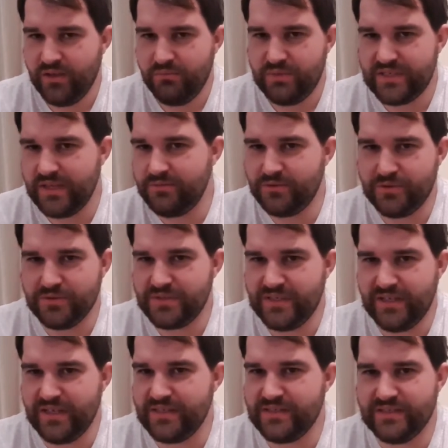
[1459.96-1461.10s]
But Tabletop
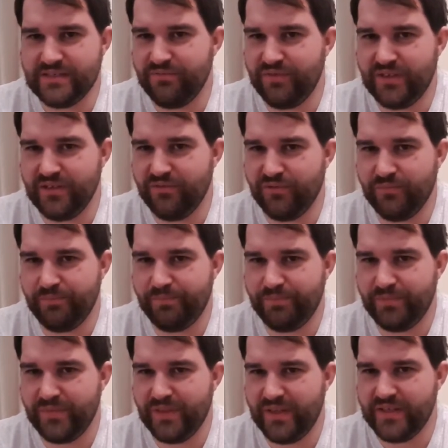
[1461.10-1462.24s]
Scenics is something different.
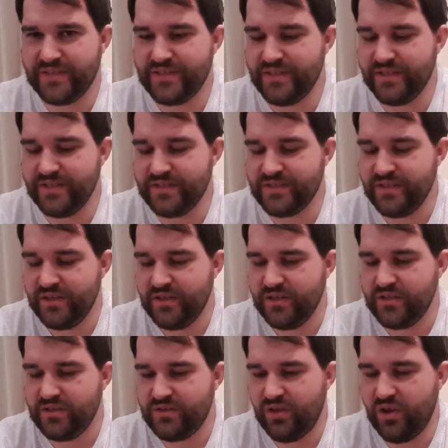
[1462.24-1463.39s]
This is
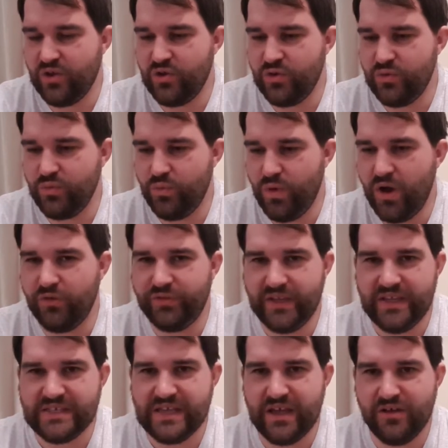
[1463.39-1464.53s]
so well
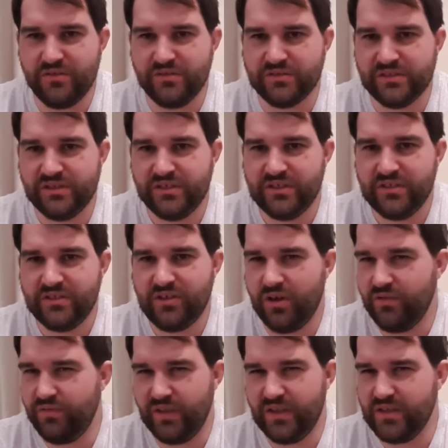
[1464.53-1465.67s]
detailed that I
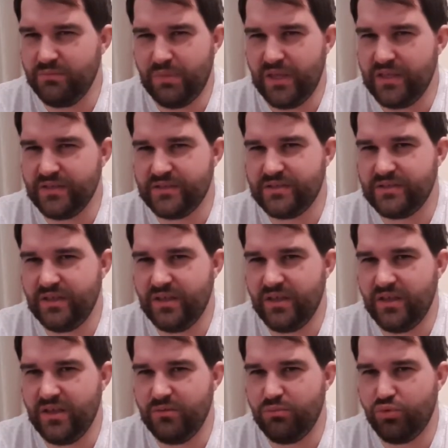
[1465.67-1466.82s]
think it beats
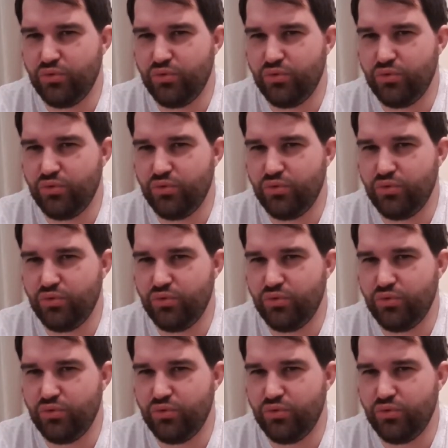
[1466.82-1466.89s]
the